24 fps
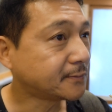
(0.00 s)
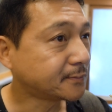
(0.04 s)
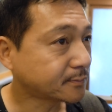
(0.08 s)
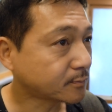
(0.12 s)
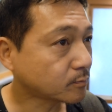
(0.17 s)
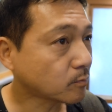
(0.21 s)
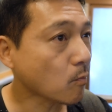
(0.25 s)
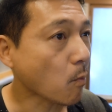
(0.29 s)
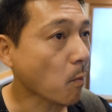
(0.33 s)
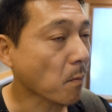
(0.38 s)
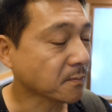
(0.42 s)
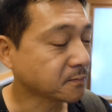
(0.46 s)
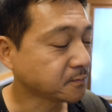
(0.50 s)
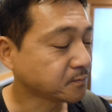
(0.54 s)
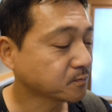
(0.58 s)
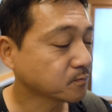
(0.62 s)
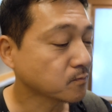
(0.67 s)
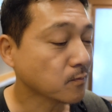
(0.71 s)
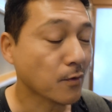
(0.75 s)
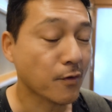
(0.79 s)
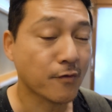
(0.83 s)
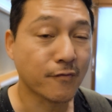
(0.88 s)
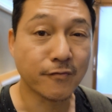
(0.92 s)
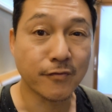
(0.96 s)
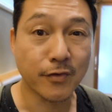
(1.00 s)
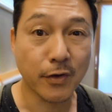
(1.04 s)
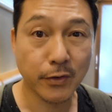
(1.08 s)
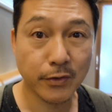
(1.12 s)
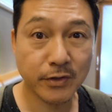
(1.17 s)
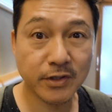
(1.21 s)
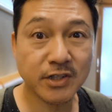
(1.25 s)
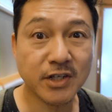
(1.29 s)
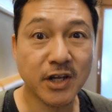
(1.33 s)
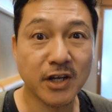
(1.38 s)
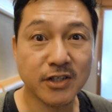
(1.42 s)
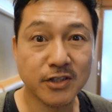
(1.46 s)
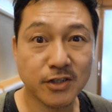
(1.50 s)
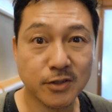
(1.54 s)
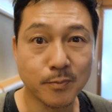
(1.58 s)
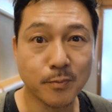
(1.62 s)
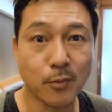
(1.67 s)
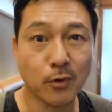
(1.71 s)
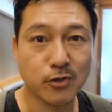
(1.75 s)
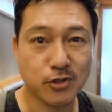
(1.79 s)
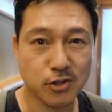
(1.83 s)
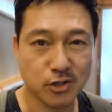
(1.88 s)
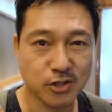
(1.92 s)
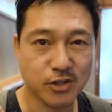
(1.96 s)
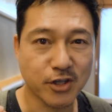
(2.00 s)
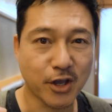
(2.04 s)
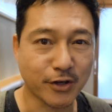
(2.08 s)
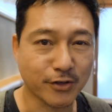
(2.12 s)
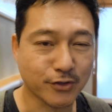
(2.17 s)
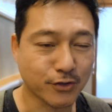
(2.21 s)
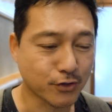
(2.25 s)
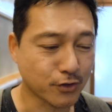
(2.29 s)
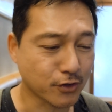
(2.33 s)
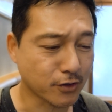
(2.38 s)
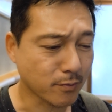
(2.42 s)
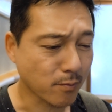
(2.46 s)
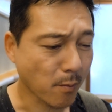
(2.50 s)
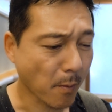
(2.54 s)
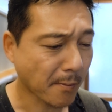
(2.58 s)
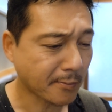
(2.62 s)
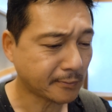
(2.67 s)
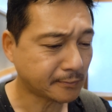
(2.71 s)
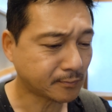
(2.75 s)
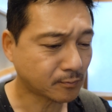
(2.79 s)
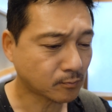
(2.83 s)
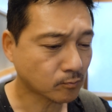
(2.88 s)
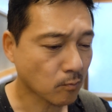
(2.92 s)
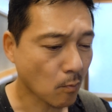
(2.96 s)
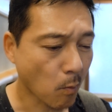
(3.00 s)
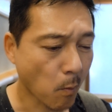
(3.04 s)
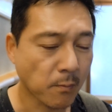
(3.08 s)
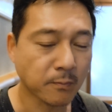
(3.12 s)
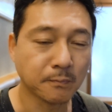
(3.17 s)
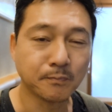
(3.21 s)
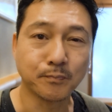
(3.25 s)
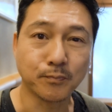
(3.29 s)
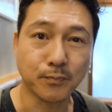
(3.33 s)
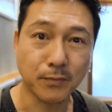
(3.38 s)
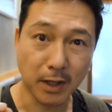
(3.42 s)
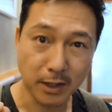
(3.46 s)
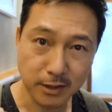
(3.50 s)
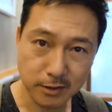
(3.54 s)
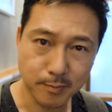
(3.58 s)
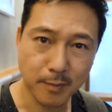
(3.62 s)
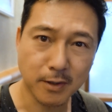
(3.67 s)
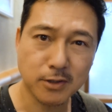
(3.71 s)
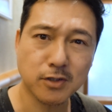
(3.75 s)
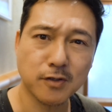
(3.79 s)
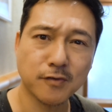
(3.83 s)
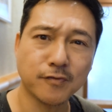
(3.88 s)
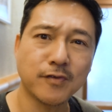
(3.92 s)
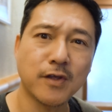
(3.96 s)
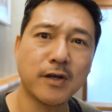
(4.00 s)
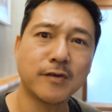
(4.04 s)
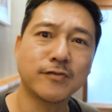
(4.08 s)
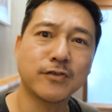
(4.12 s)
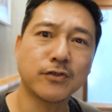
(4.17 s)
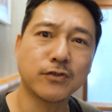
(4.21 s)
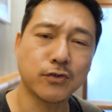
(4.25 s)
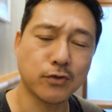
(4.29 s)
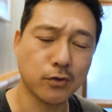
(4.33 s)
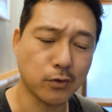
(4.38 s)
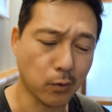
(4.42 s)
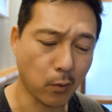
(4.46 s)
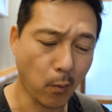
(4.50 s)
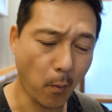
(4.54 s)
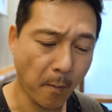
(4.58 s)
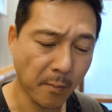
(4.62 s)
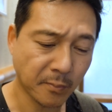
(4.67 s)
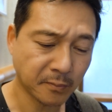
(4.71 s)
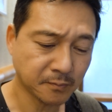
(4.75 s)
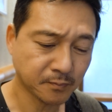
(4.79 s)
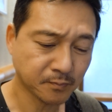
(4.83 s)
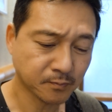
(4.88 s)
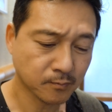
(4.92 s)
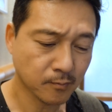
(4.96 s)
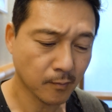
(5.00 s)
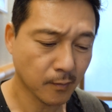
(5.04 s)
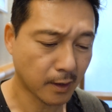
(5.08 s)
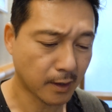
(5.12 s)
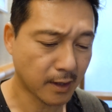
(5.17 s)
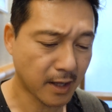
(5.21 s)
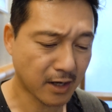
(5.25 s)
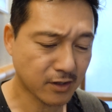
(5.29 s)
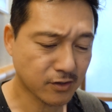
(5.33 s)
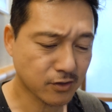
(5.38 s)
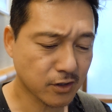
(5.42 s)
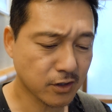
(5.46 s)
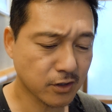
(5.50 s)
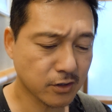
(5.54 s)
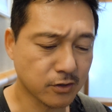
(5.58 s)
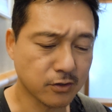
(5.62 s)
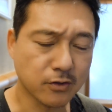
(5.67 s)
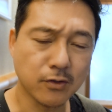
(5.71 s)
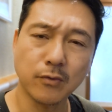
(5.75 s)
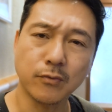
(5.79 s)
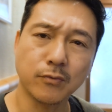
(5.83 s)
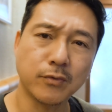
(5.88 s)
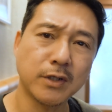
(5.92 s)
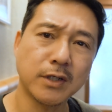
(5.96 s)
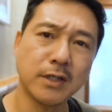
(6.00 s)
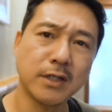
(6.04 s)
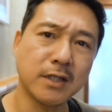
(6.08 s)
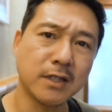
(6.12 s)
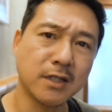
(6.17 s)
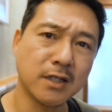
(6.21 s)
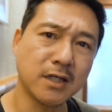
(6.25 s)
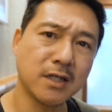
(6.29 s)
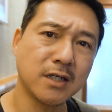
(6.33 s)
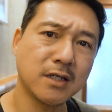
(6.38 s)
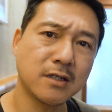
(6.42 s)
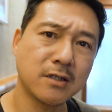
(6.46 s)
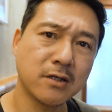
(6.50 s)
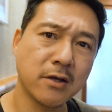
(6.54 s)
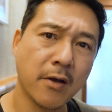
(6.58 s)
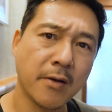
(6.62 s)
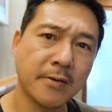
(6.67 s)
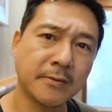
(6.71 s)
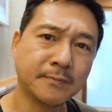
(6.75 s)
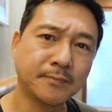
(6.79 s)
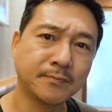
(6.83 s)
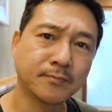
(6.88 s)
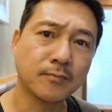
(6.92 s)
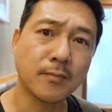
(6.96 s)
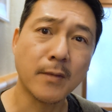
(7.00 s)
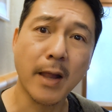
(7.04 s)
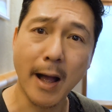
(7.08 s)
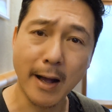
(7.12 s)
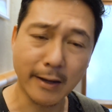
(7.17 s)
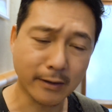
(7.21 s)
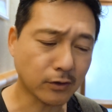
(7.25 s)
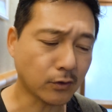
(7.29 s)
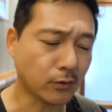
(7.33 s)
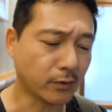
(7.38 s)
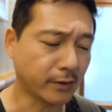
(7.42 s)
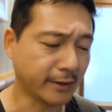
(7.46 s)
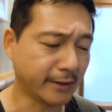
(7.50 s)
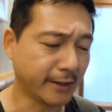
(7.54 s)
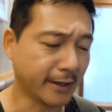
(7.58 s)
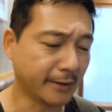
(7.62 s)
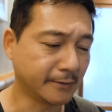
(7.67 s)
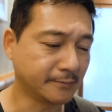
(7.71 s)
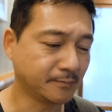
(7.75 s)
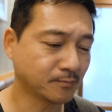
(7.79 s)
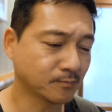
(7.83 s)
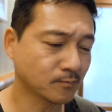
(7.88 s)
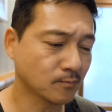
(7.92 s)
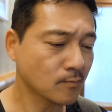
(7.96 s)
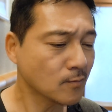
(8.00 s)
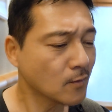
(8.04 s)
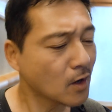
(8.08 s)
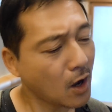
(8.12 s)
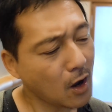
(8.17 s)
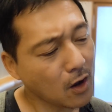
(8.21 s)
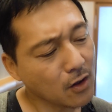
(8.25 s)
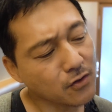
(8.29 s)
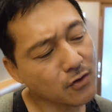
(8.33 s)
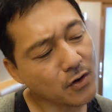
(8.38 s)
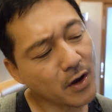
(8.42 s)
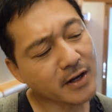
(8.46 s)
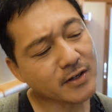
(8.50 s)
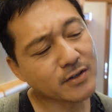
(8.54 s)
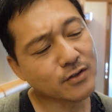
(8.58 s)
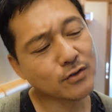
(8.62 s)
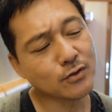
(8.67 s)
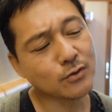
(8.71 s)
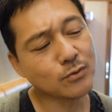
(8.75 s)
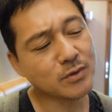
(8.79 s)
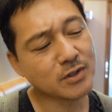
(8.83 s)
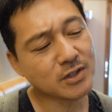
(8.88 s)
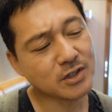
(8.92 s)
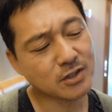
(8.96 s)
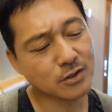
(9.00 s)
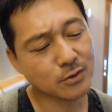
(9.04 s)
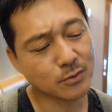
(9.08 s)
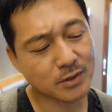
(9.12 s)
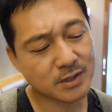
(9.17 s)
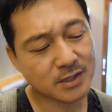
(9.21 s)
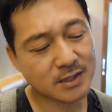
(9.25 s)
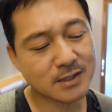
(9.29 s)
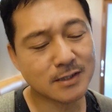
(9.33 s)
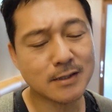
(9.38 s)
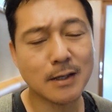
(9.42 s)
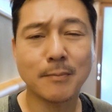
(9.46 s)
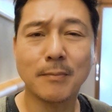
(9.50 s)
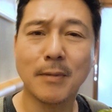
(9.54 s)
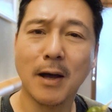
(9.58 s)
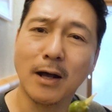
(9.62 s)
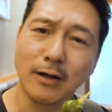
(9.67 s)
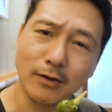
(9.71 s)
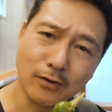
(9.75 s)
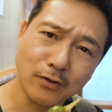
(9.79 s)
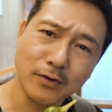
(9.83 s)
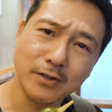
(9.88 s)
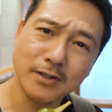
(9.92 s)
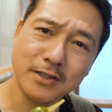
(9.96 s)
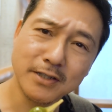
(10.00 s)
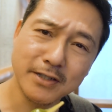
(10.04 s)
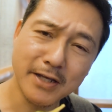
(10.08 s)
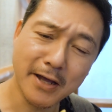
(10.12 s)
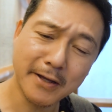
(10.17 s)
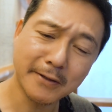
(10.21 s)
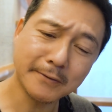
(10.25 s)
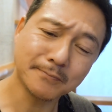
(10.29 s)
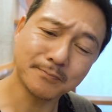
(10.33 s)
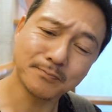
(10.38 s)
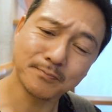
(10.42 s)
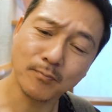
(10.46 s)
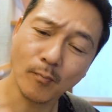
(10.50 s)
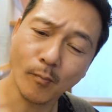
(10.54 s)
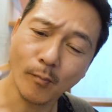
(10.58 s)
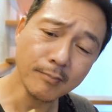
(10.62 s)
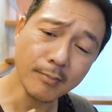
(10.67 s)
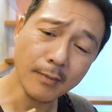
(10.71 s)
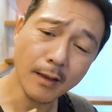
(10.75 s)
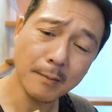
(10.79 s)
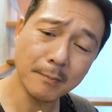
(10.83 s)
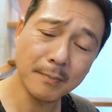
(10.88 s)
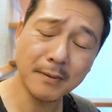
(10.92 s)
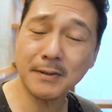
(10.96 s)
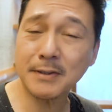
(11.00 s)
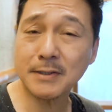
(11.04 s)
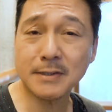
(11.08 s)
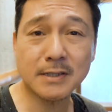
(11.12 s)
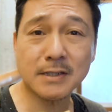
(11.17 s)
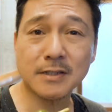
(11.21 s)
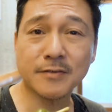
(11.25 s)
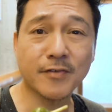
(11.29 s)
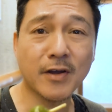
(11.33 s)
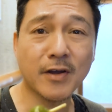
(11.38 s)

Hmm, very nice mochi texture. Nice matcha flavor too. And actually, you don't really need anko in it. Although I do wish there was some anko inside, but this is